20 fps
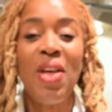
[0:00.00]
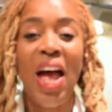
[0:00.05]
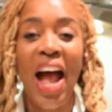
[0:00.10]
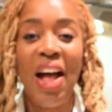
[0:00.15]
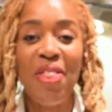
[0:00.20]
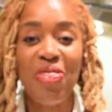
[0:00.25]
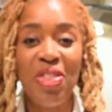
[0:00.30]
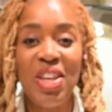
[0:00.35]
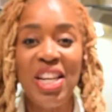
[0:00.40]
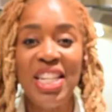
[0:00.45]

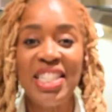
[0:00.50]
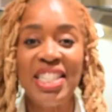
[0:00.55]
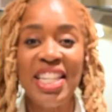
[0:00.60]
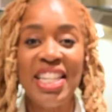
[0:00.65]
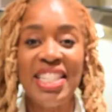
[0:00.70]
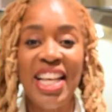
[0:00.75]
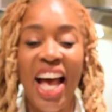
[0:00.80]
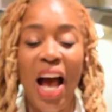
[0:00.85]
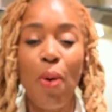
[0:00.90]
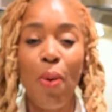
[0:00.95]
and this
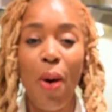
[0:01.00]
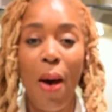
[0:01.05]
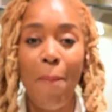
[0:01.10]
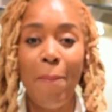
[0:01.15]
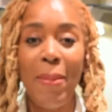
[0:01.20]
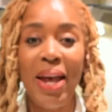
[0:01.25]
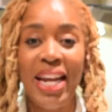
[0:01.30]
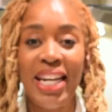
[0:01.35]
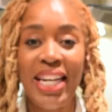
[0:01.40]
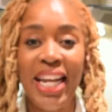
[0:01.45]
is how I
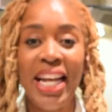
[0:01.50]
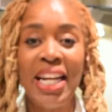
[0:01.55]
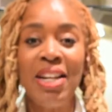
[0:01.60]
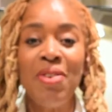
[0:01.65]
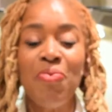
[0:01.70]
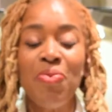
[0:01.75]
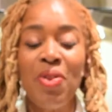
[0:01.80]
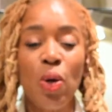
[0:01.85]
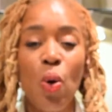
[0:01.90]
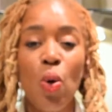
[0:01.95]
made it.
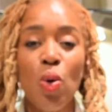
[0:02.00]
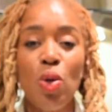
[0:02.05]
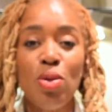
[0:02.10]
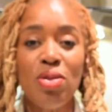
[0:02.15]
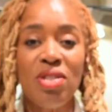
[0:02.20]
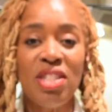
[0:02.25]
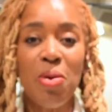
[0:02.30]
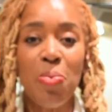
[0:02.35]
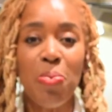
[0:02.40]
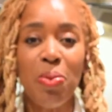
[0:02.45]
All you
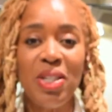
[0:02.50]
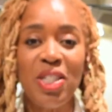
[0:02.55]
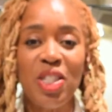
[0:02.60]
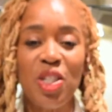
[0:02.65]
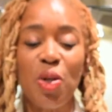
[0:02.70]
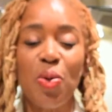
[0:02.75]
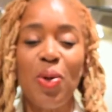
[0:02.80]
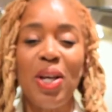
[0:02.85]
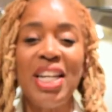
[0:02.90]
simply do